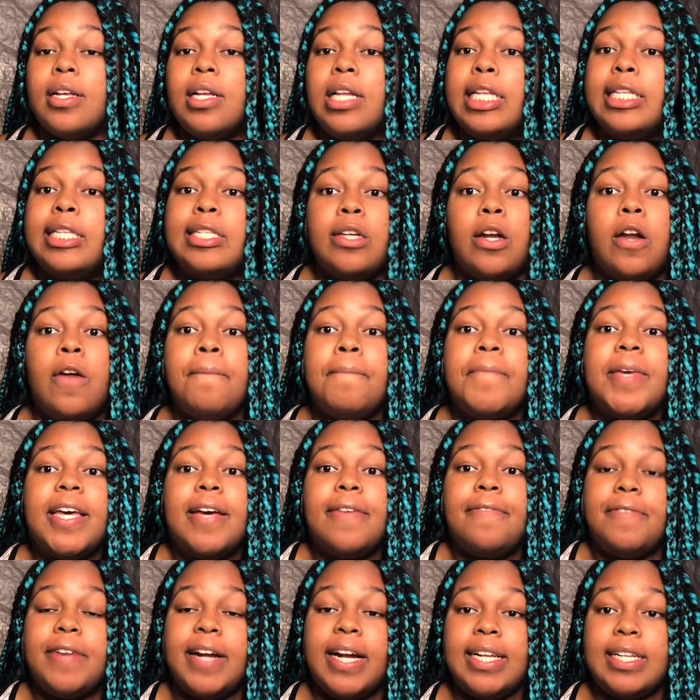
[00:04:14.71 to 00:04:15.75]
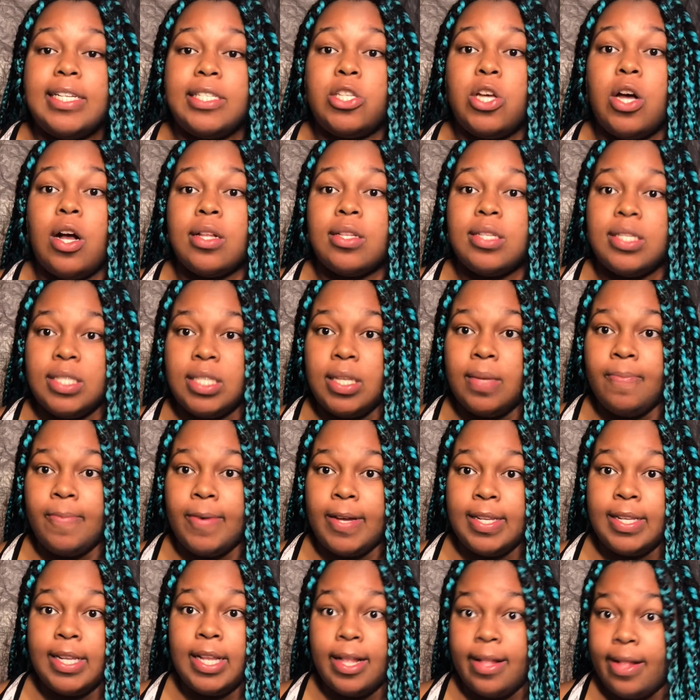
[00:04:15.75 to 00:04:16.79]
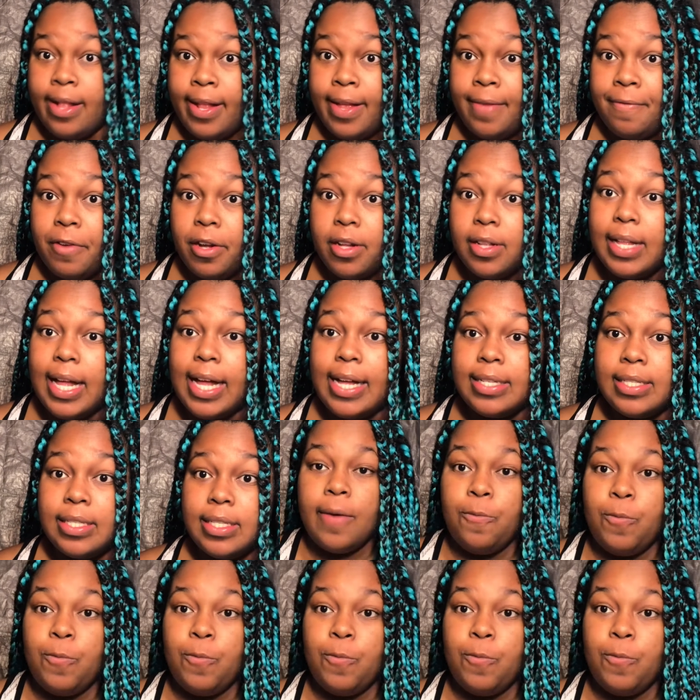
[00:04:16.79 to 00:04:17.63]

So don't be afraid to talk to someone in any of your classes.